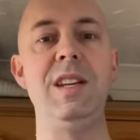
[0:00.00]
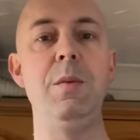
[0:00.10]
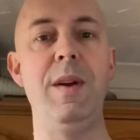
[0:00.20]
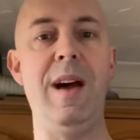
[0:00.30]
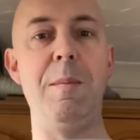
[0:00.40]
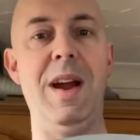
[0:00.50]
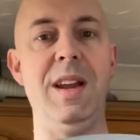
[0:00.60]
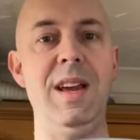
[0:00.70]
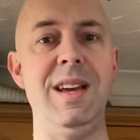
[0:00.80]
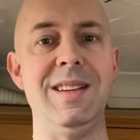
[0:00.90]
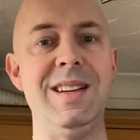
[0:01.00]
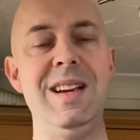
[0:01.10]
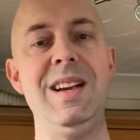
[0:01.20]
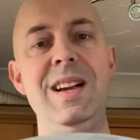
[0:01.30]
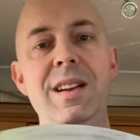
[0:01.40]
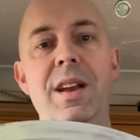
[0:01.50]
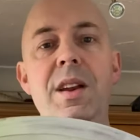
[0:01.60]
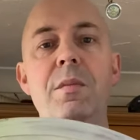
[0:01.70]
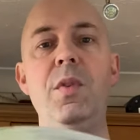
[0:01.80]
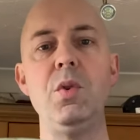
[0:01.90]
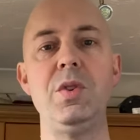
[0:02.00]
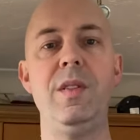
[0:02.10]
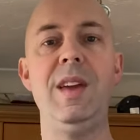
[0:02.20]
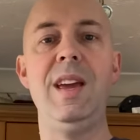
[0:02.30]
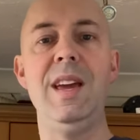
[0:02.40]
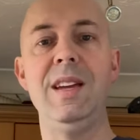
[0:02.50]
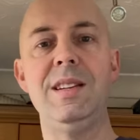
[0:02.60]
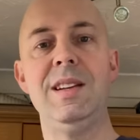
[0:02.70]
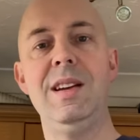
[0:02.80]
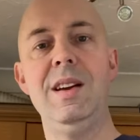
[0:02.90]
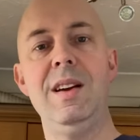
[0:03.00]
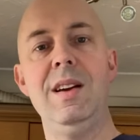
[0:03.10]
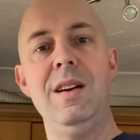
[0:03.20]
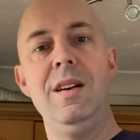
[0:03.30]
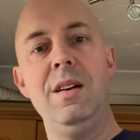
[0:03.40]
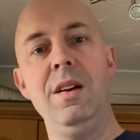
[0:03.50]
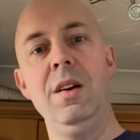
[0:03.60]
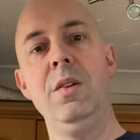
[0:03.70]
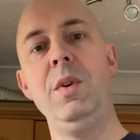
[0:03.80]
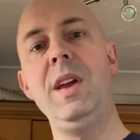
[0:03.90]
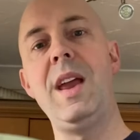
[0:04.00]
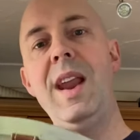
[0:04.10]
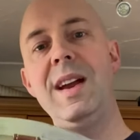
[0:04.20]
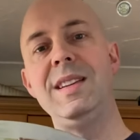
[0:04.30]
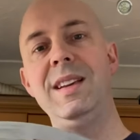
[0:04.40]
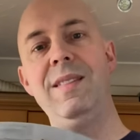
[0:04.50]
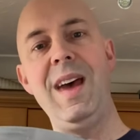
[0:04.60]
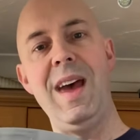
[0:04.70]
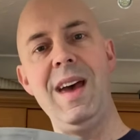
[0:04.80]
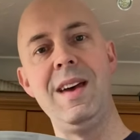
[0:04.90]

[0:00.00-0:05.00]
where that magnet is. Now the unfortunate thing is, with it connecting there,